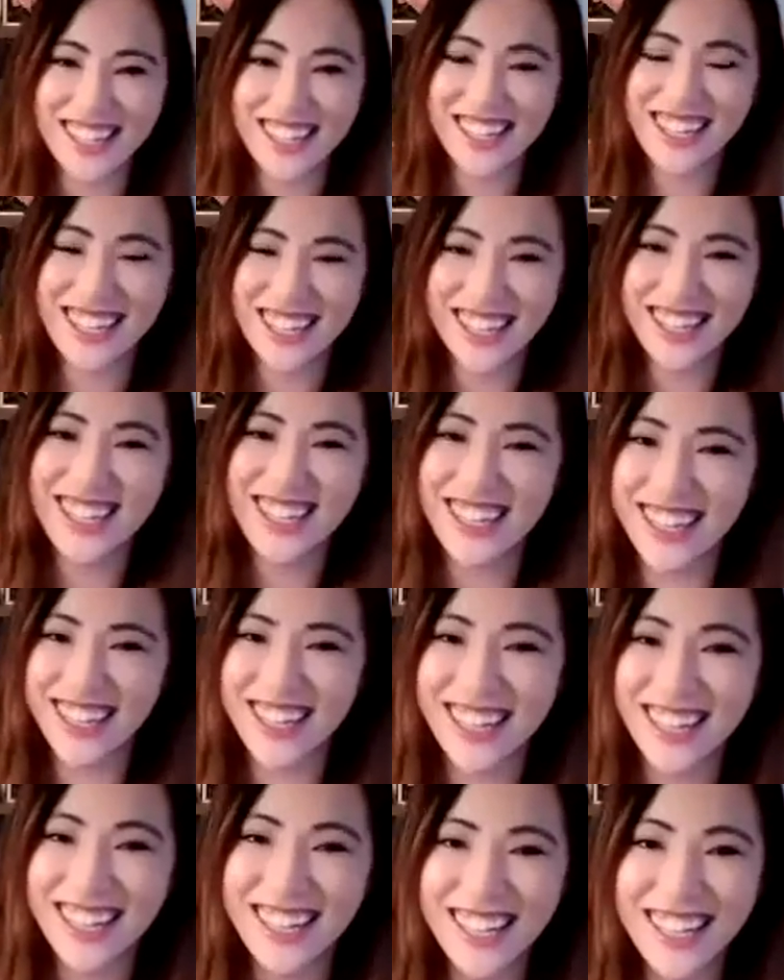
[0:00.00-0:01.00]
Like that's
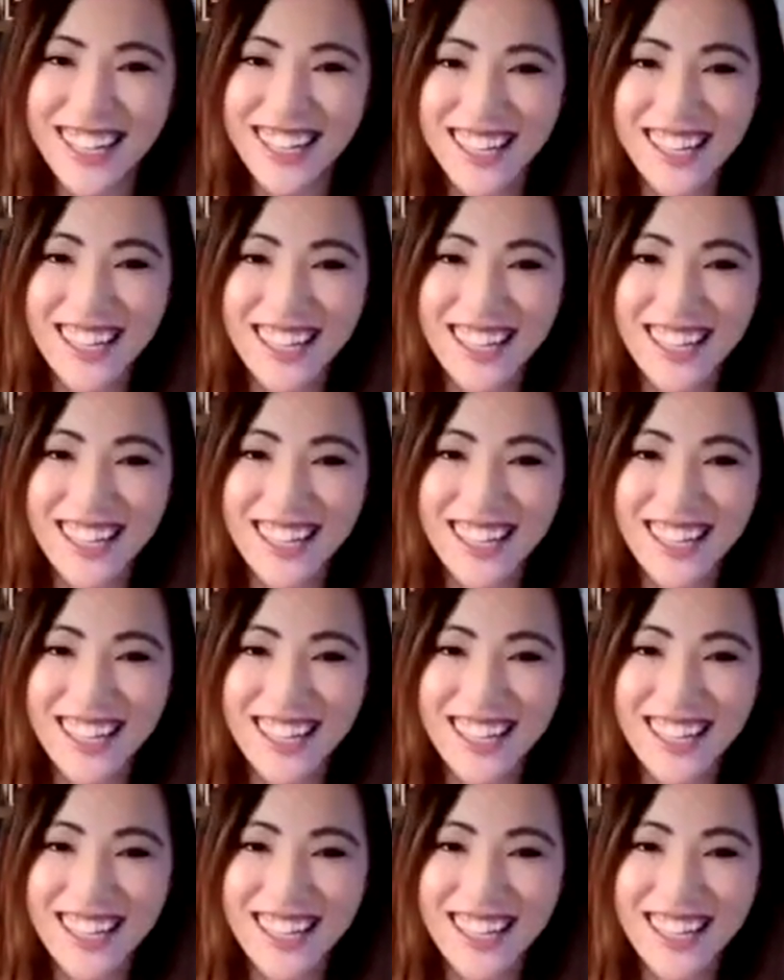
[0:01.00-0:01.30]
so